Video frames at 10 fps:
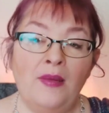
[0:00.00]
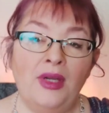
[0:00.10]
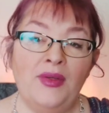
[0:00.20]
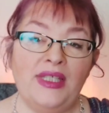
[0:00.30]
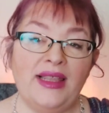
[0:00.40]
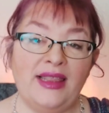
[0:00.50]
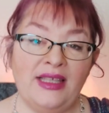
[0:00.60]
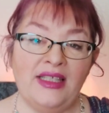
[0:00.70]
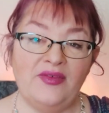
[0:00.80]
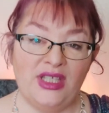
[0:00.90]
But it was at
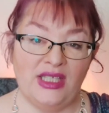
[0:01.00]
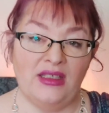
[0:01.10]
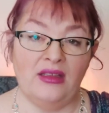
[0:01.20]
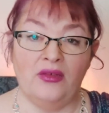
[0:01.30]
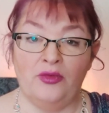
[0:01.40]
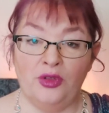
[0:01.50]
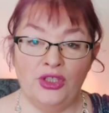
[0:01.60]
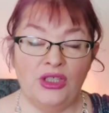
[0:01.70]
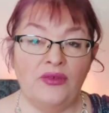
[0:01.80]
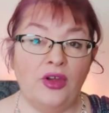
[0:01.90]
this visit, the
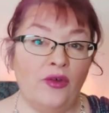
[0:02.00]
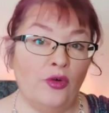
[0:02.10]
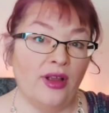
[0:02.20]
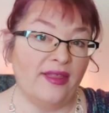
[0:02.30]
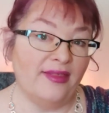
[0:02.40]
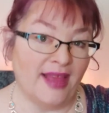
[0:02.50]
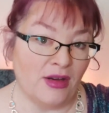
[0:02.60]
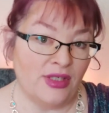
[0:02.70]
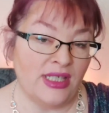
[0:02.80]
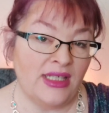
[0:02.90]
first of over
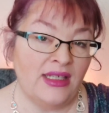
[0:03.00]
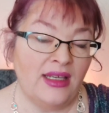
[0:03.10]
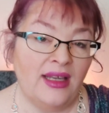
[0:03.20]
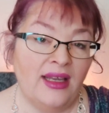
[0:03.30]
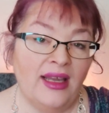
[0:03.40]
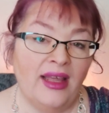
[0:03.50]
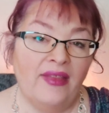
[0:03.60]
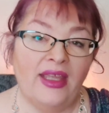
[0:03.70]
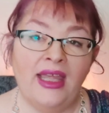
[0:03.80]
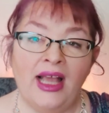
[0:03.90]
1,000,
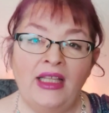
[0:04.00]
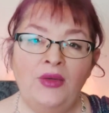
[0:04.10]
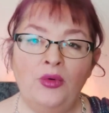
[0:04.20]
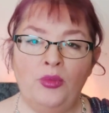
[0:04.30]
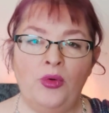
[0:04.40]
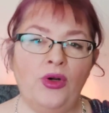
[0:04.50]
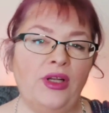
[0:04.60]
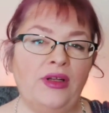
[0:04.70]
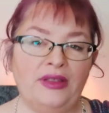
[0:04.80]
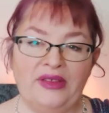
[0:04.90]
that Kelly
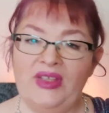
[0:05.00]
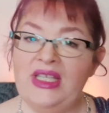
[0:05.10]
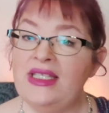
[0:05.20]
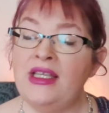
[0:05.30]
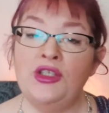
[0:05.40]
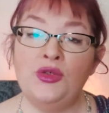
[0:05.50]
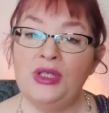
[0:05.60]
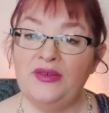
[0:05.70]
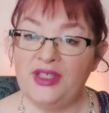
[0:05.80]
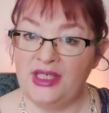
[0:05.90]
reported Olivia's
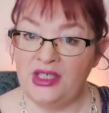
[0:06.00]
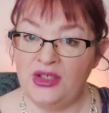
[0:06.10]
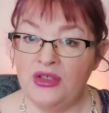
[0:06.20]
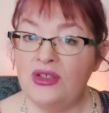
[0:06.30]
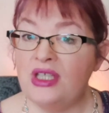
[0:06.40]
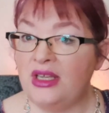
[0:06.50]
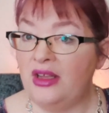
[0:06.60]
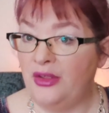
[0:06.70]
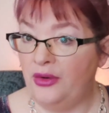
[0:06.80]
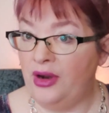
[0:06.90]
history of seizures
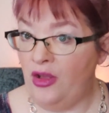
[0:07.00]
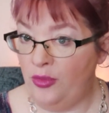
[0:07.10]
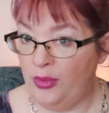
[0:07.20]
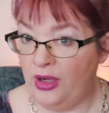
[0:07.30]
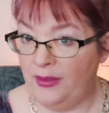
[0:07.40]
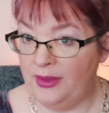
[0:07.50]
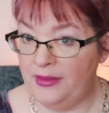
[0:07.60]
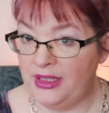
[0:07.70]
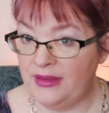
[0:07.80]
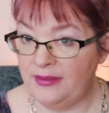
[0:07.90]
and other health
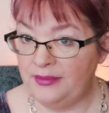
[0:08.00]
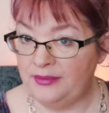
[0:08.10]
problems.